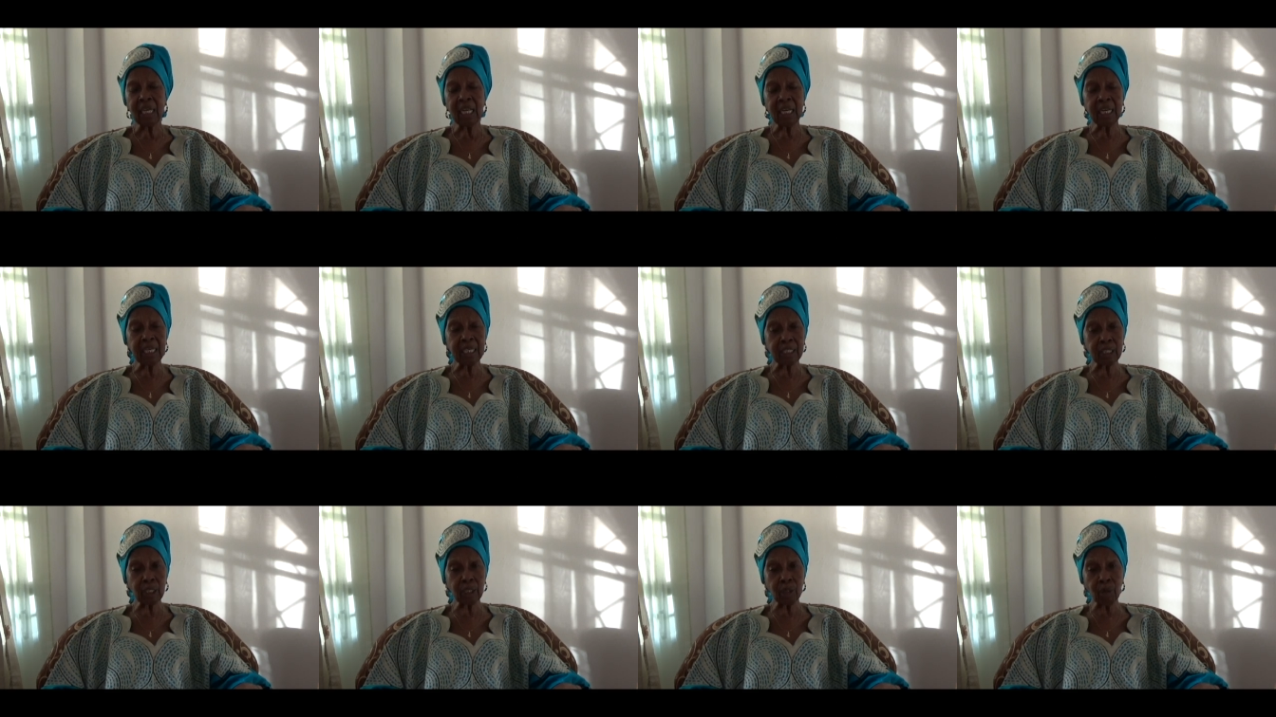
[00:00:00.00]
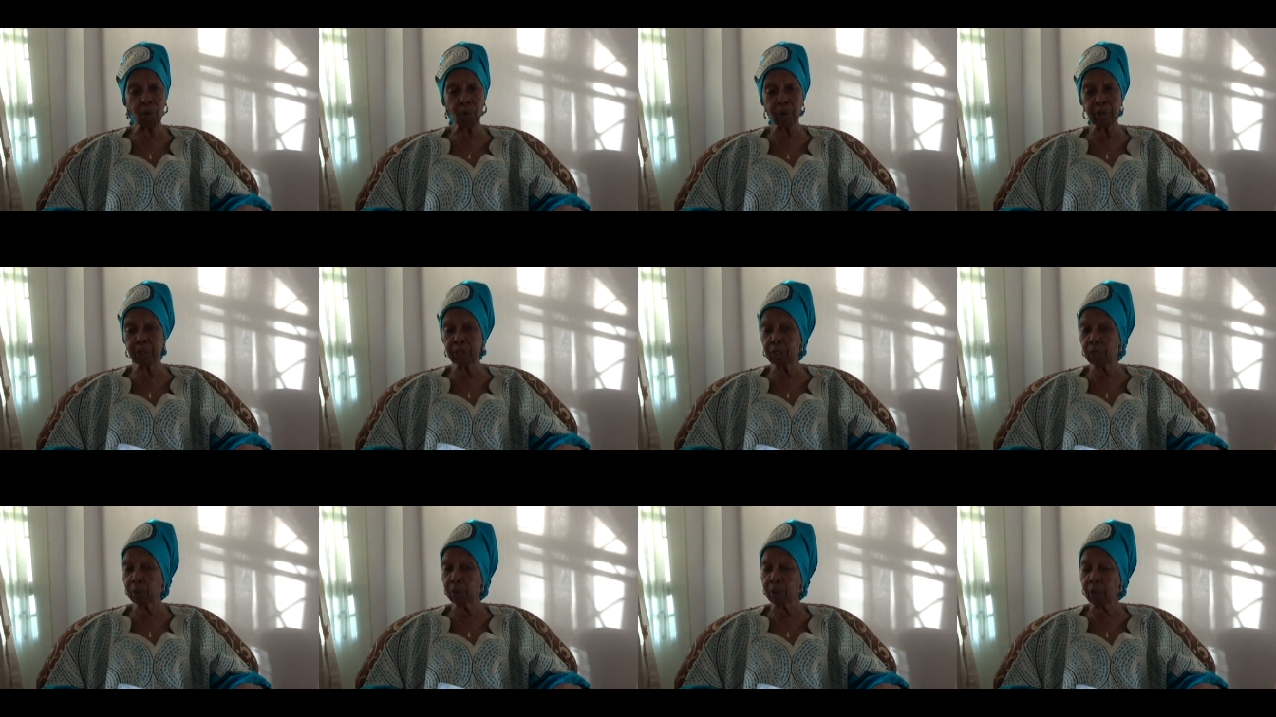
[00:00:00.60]
little or
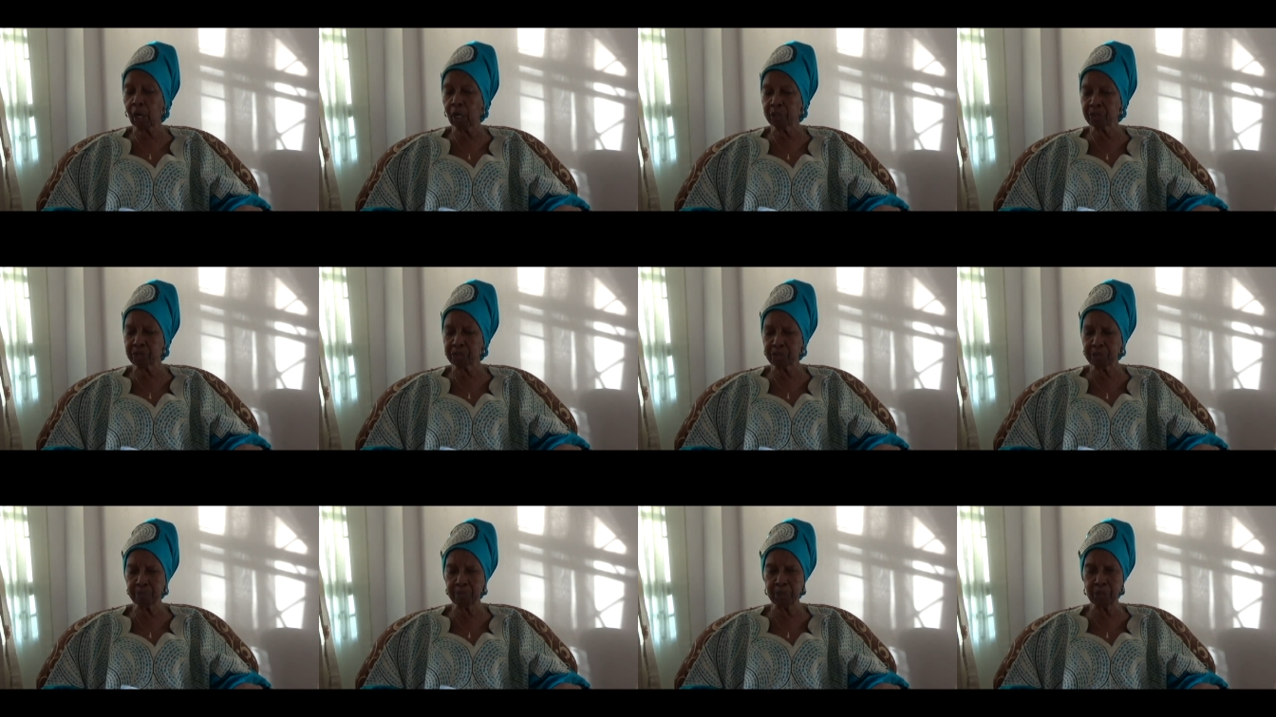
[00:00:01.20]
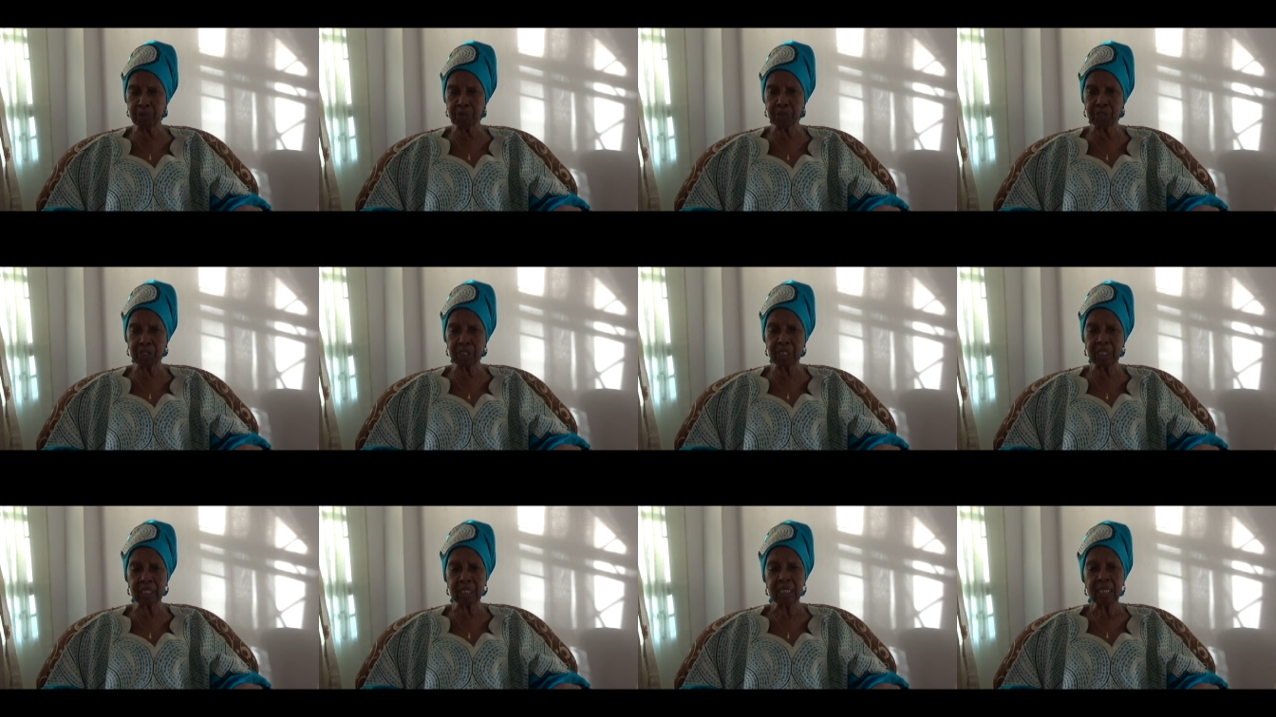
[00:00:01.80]
no
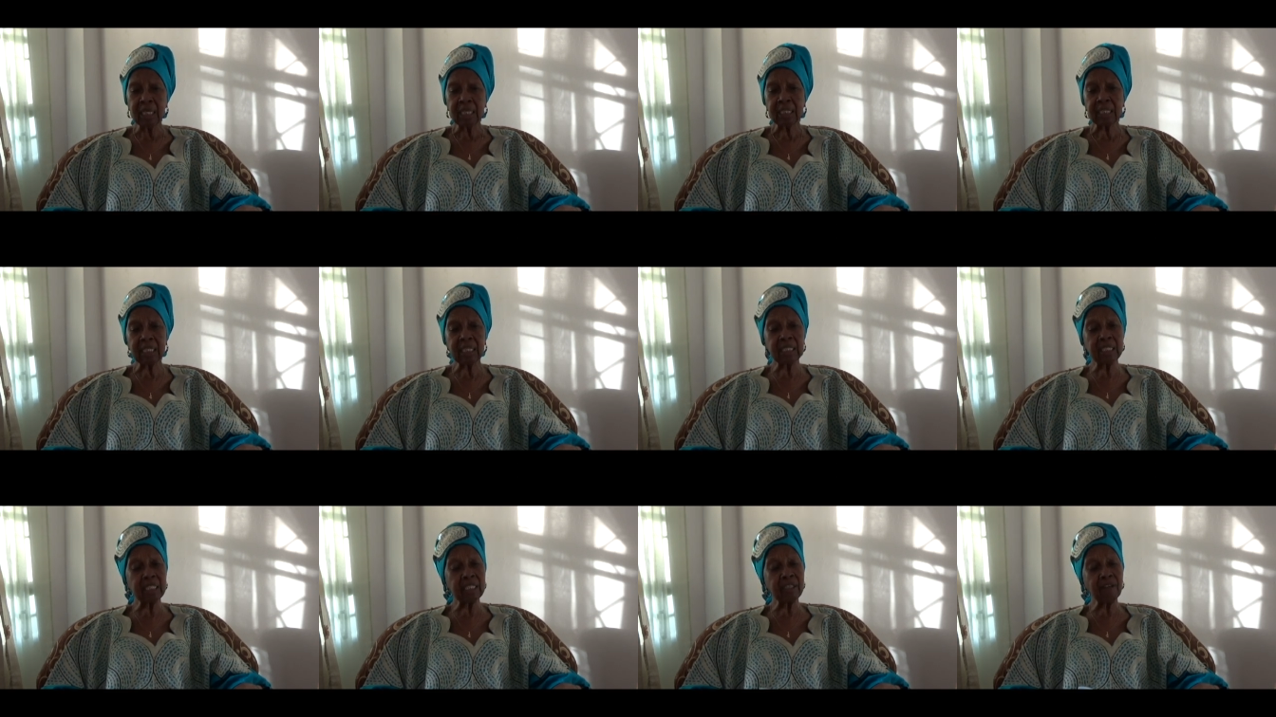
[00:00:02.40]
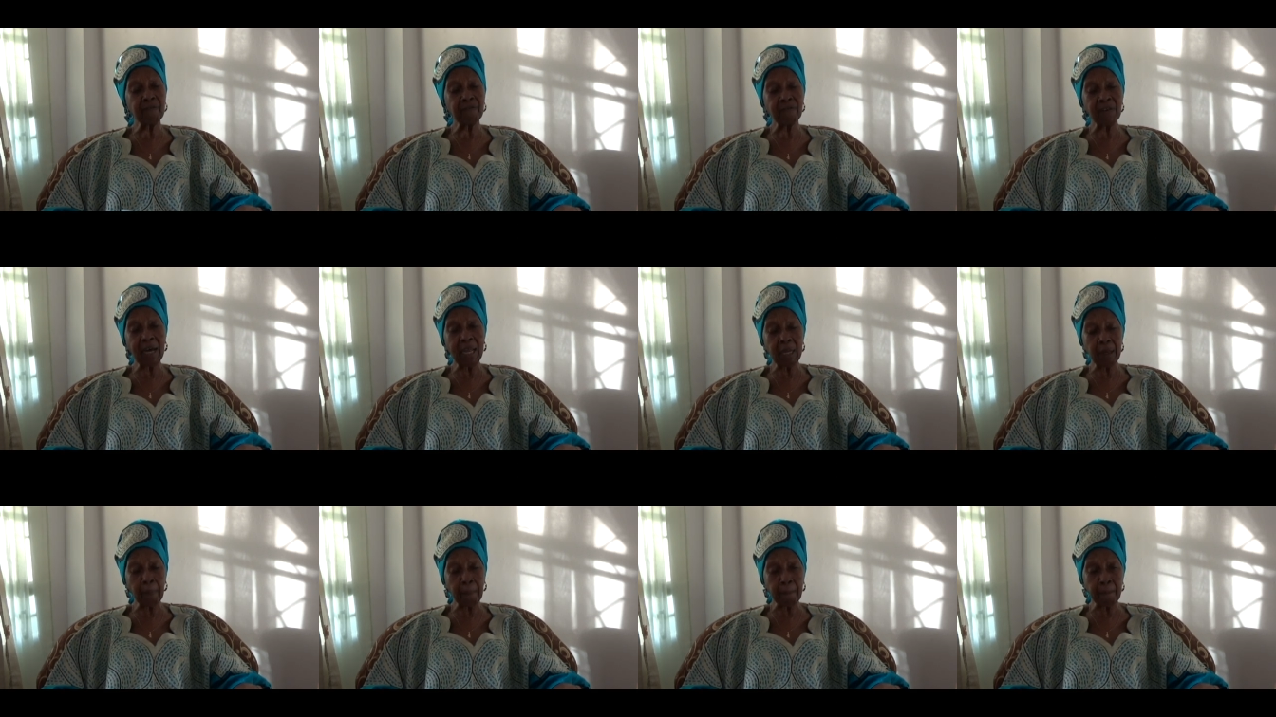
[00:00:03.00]
contribution to the
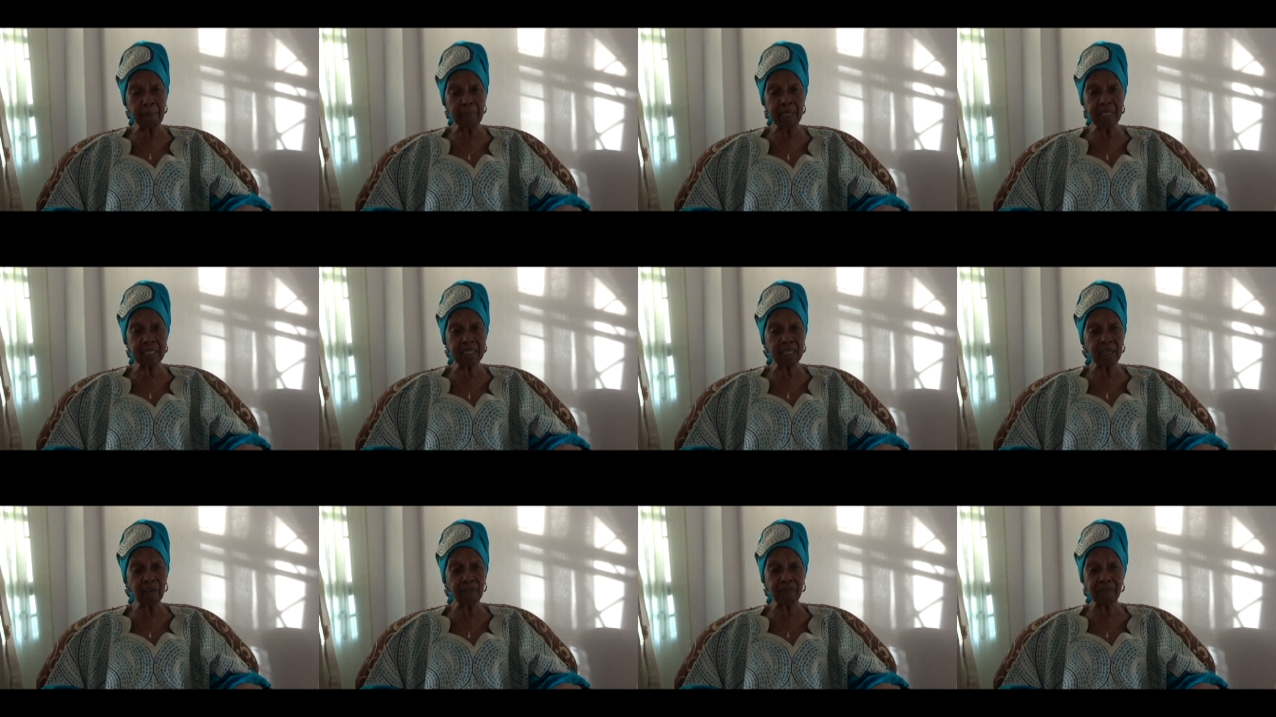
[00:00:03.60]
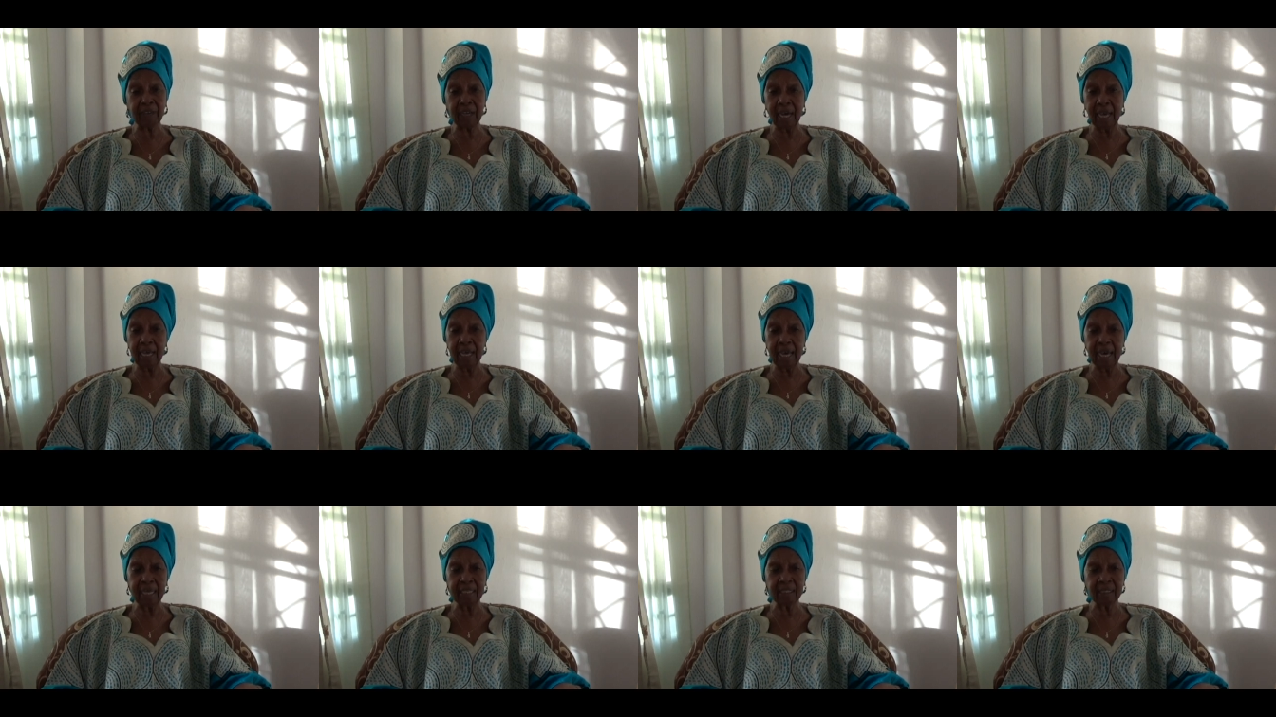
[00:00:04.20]
development of
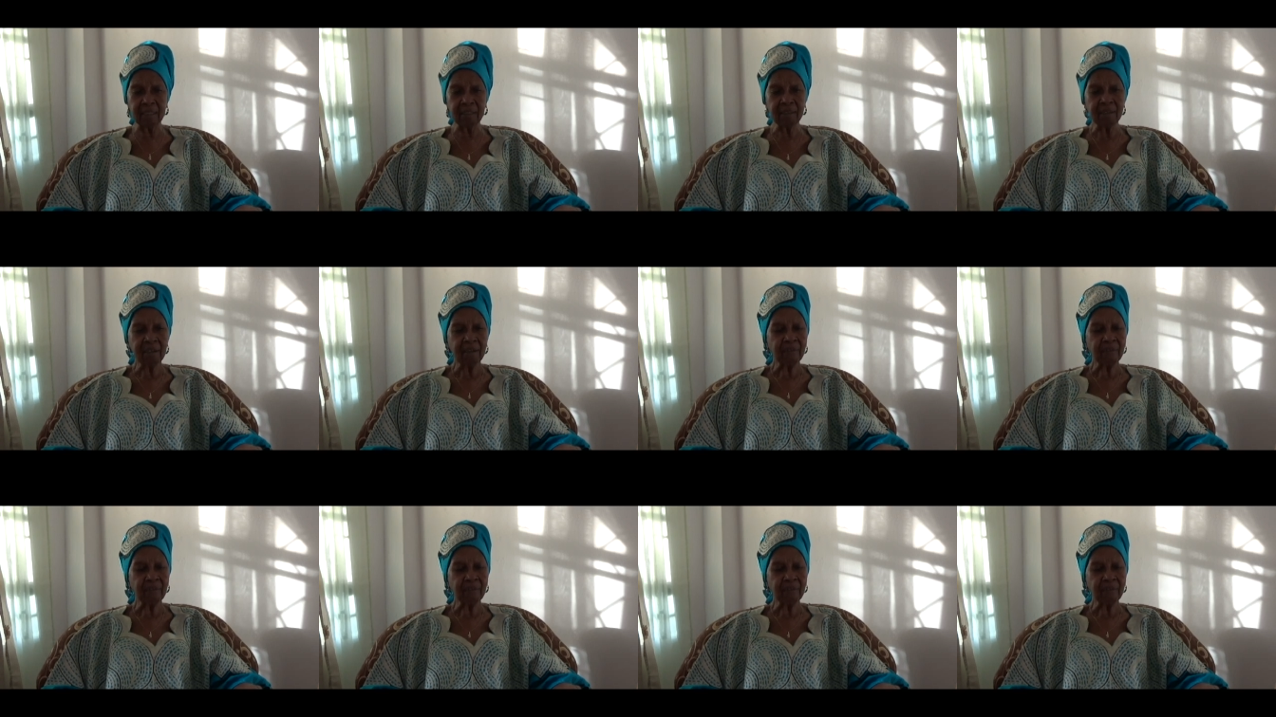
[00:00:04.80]
Guyana.